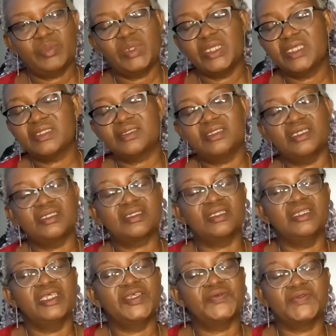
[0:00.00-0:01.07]
Please just
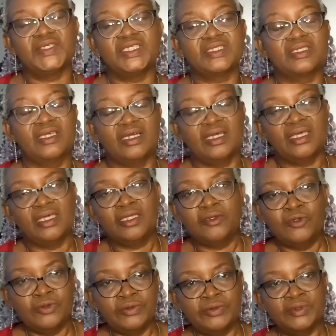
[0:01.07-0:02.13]
leave this guy
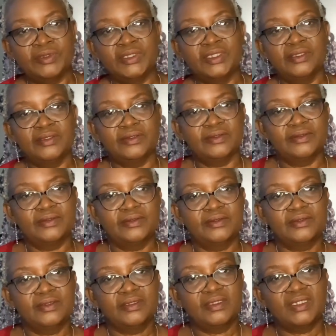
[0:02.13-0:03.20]
alone.
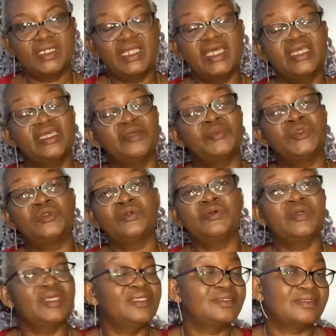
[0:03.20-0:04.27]
Let him
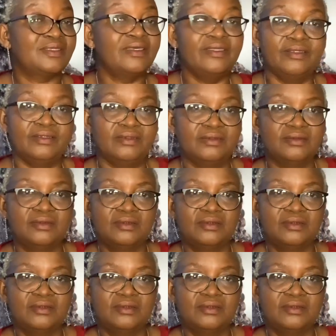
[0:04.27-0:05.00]
do his thing.